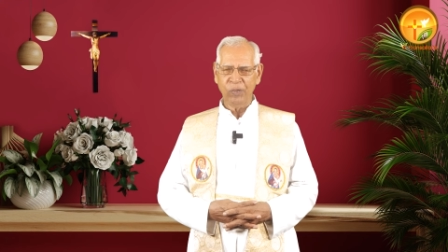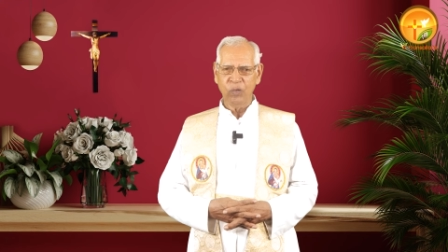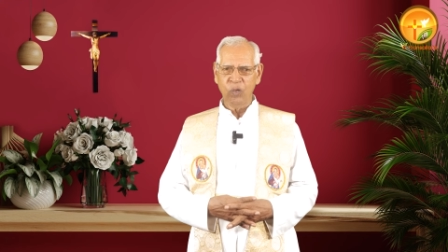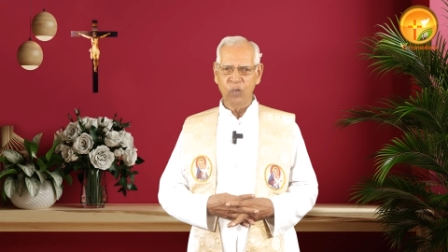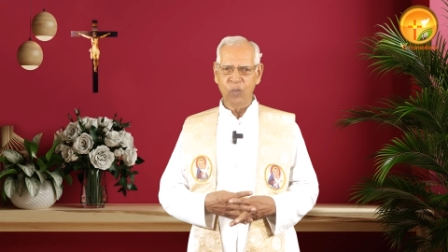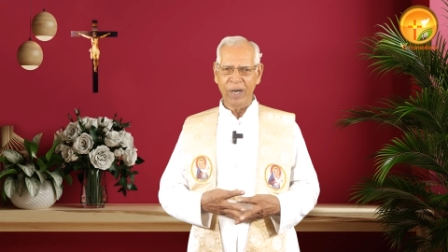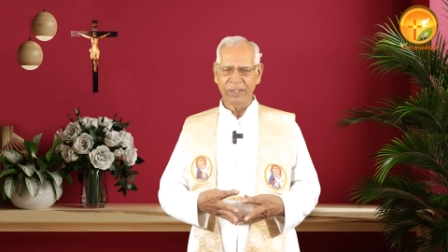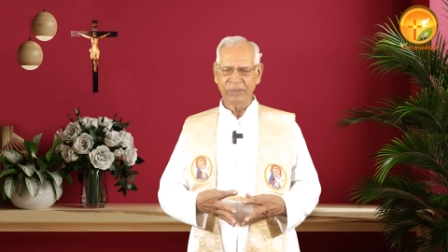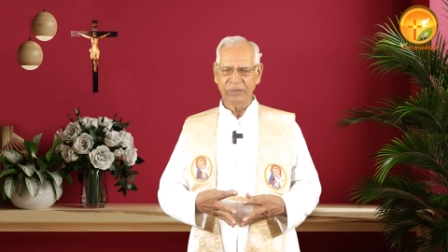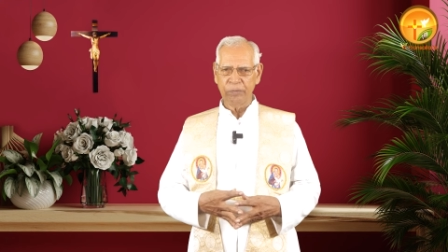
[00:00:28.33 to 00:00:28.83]
who
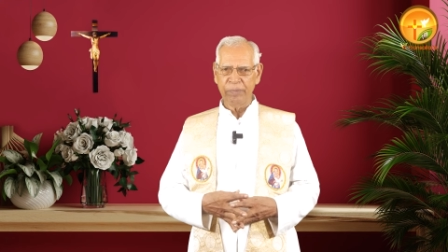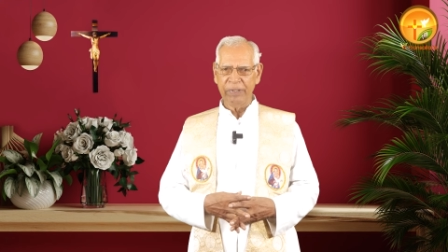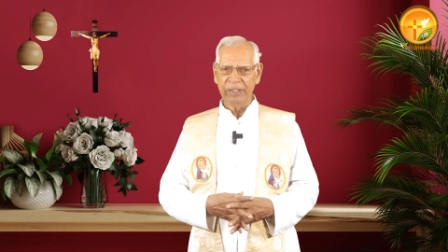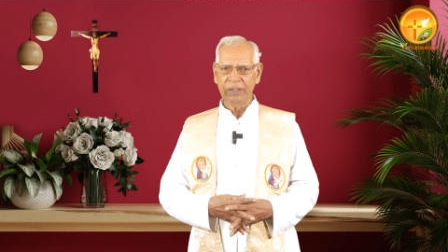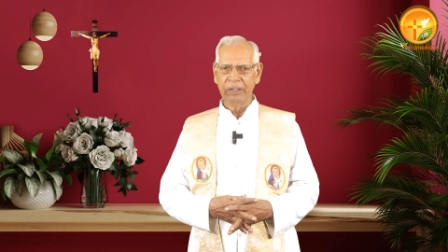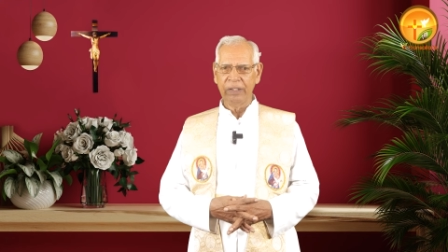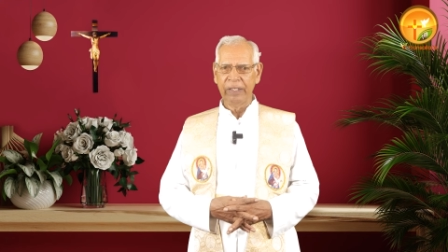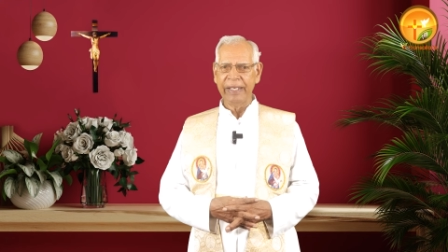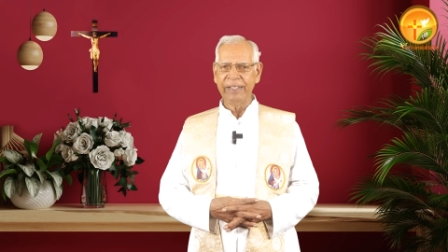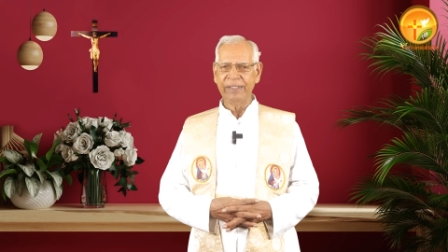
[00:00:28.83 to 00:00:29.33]
wants to be
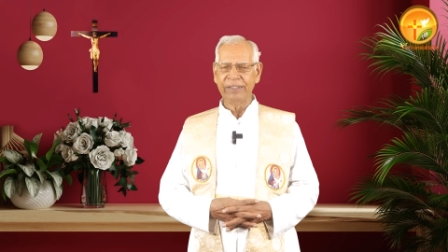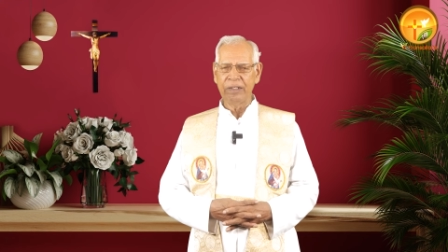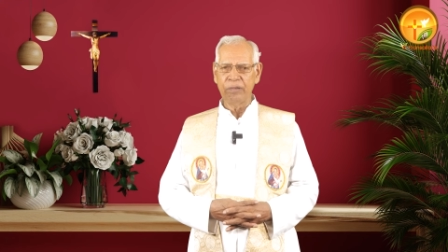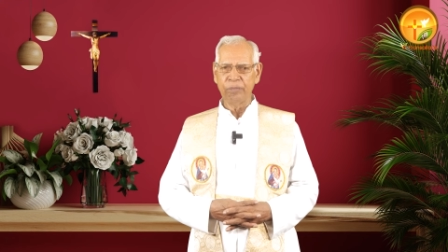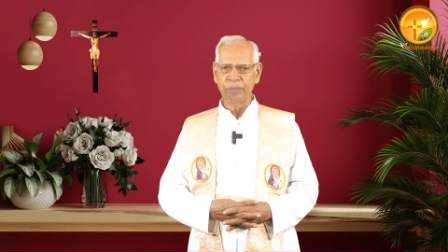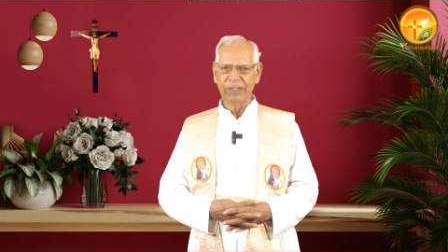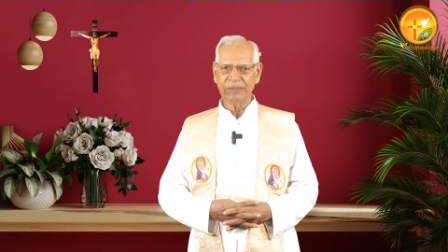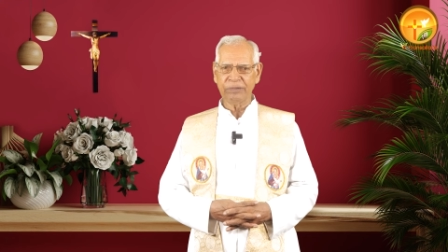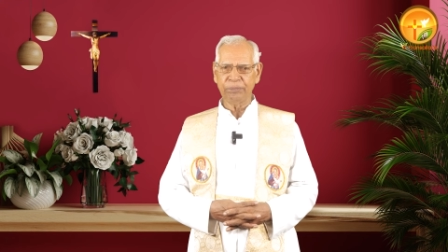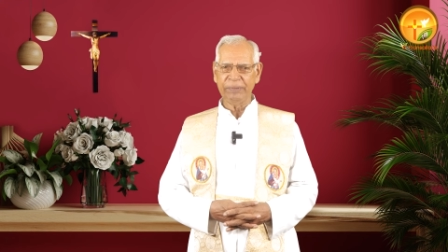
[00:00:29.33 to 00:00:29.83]
great
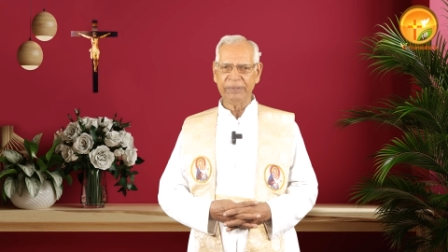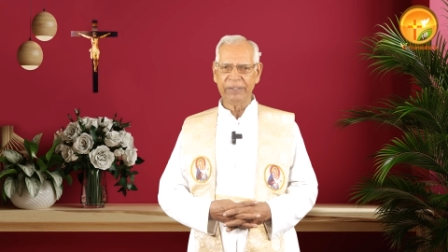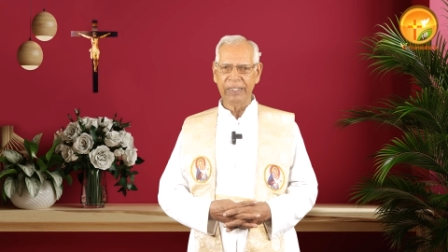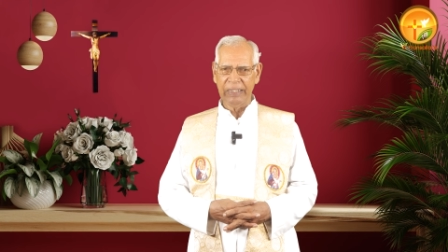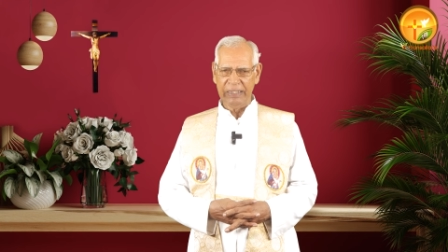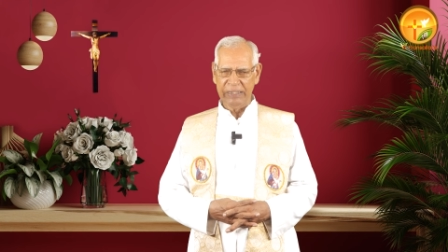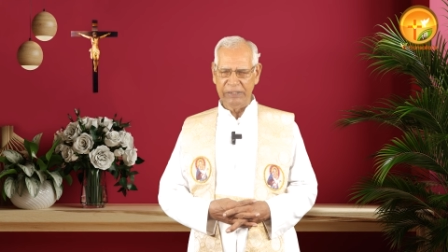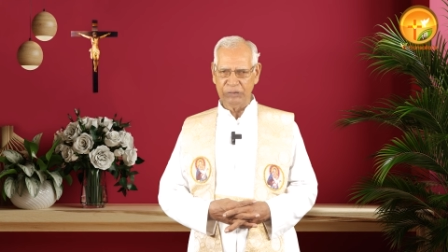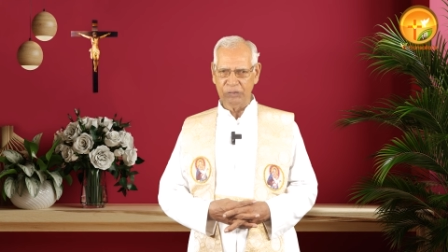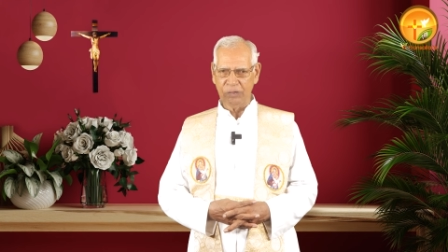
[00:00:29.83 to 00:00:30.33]
must be the
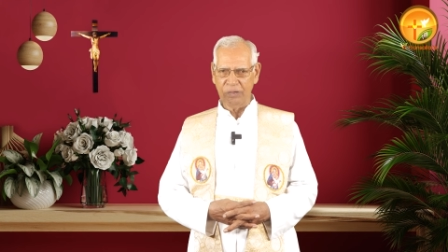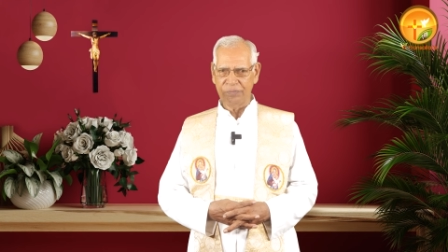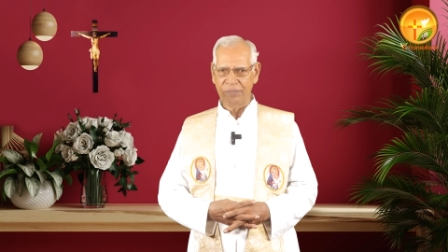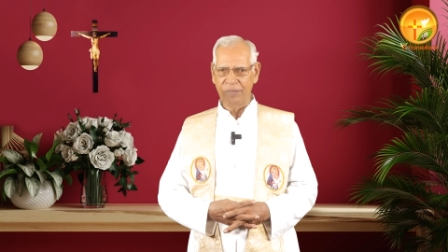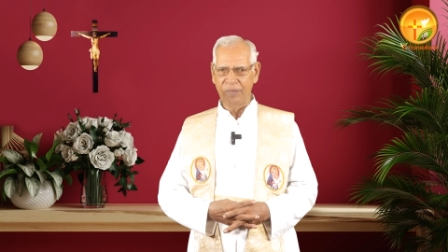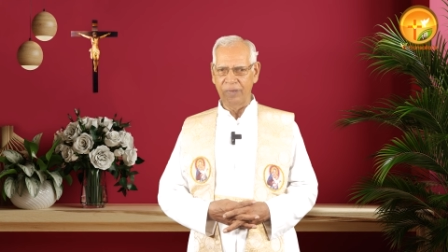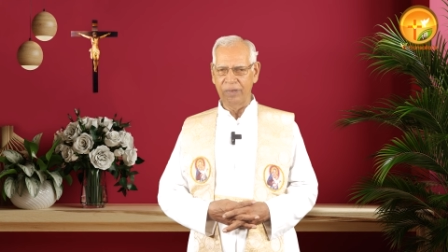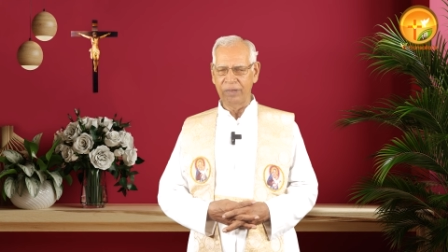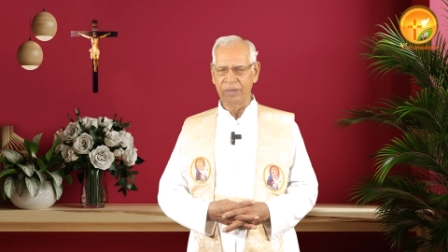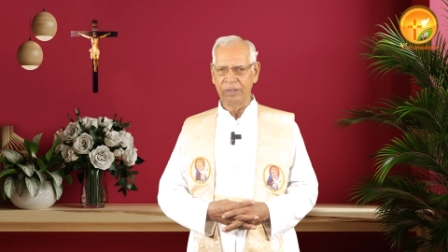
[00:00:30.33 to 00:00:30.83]
least of
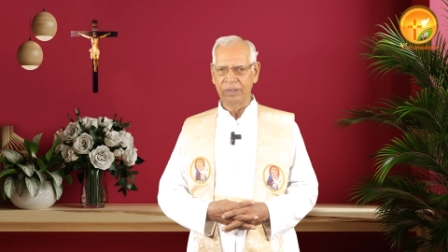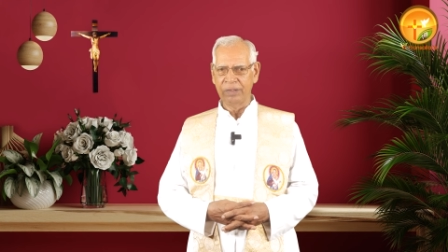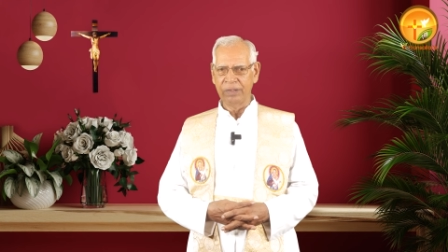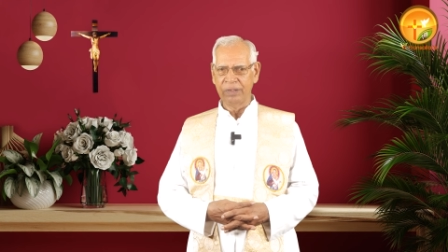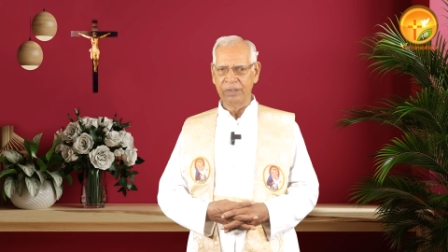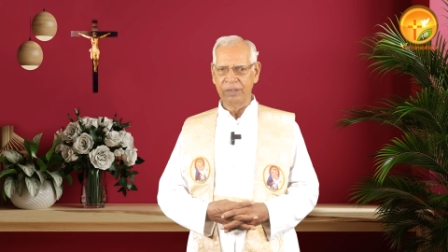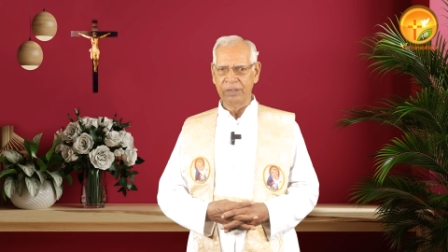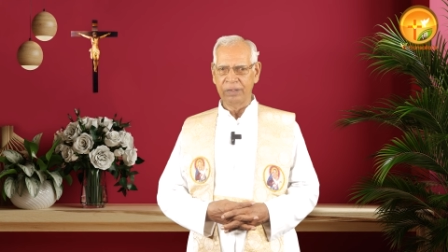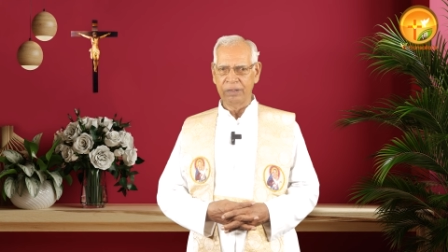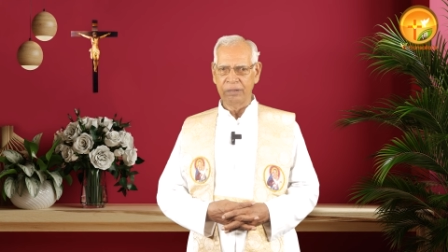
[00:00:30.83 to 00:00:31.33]
all,
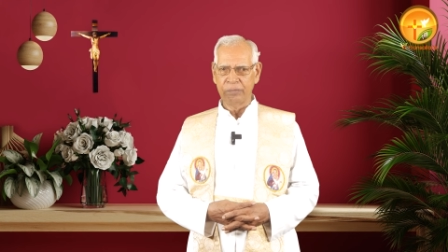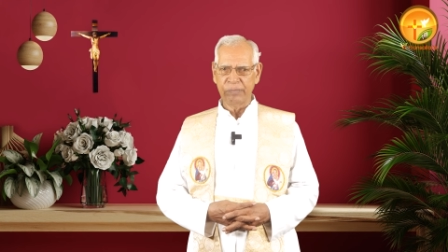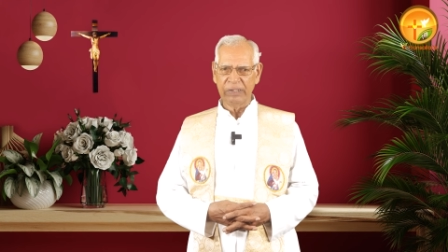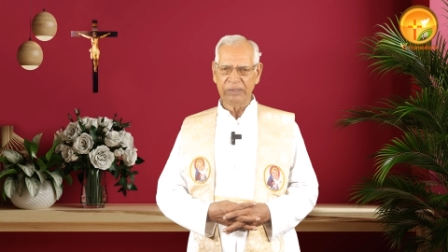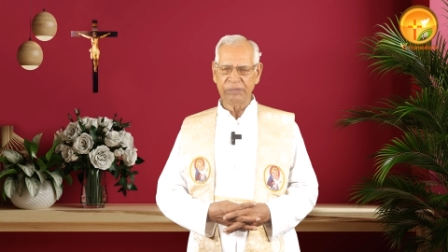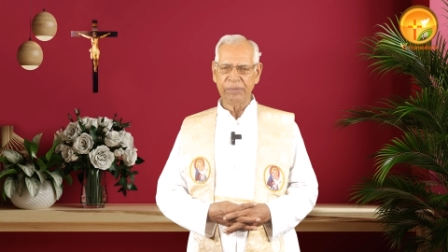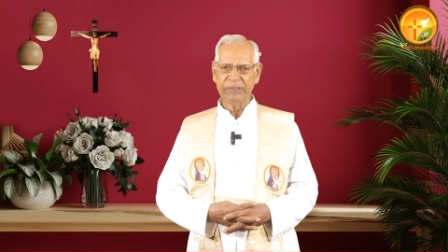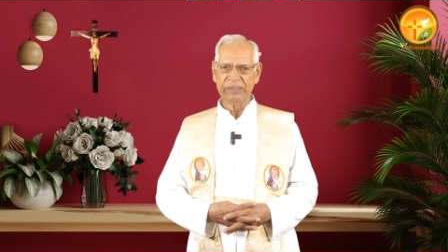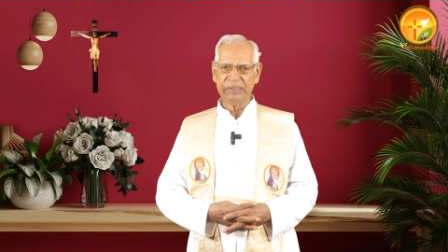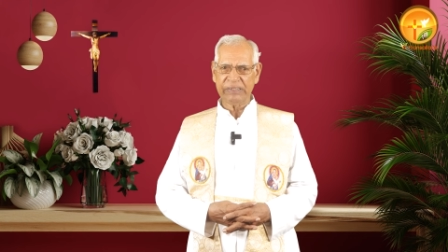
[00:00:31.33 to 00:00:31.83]

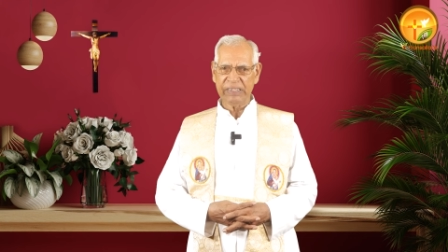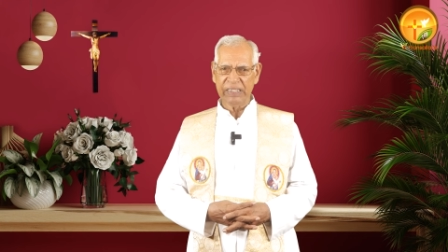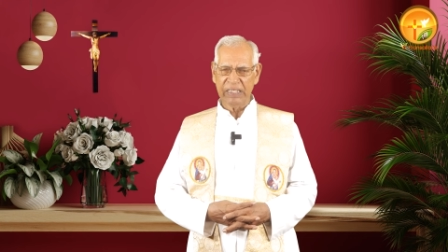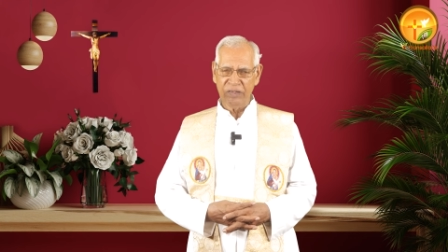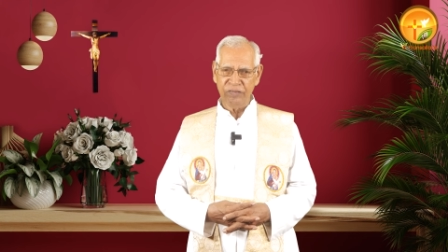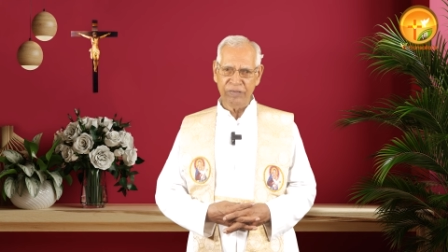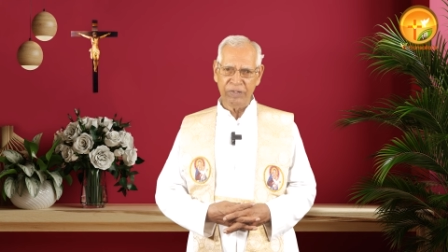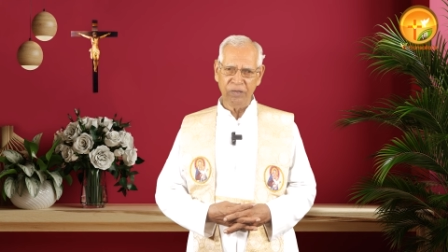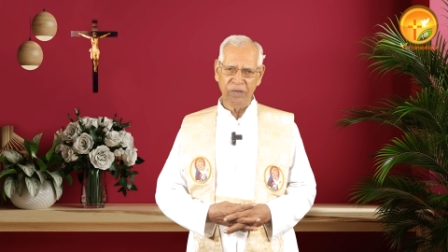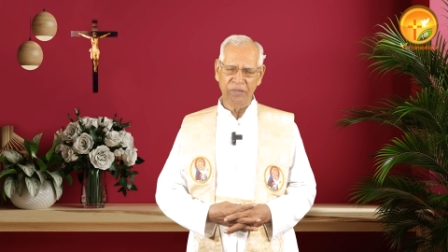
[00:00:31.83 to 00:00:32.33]
must be the
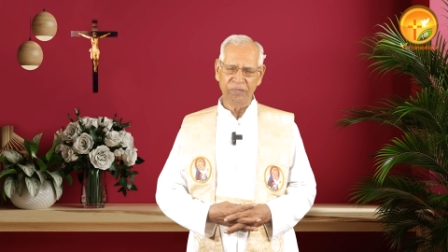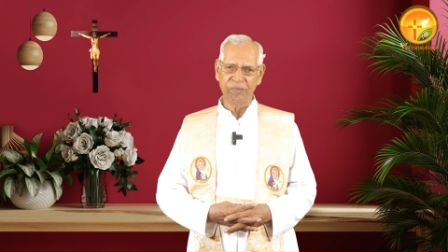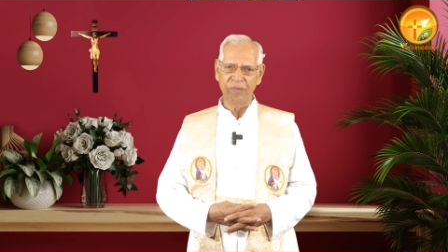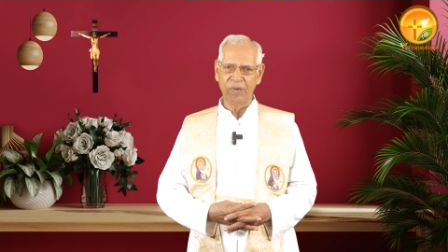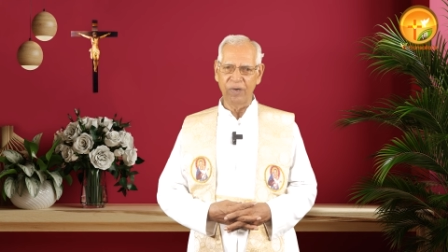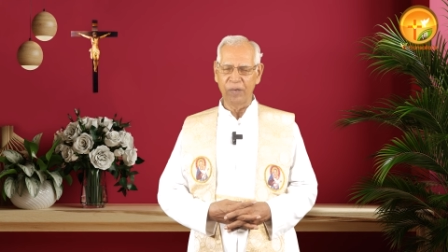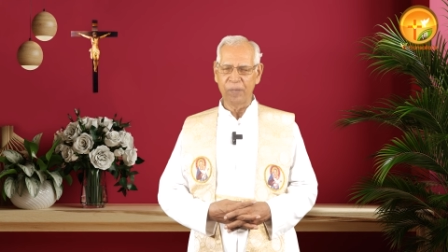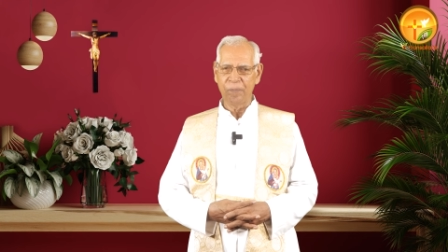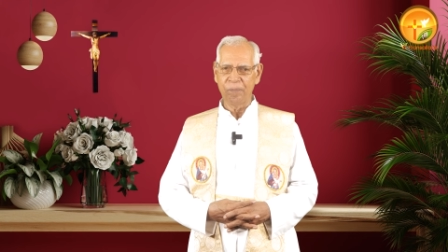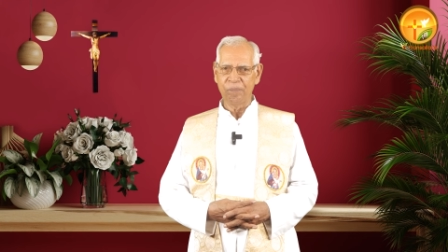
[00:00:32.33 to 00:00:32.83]
servant of all.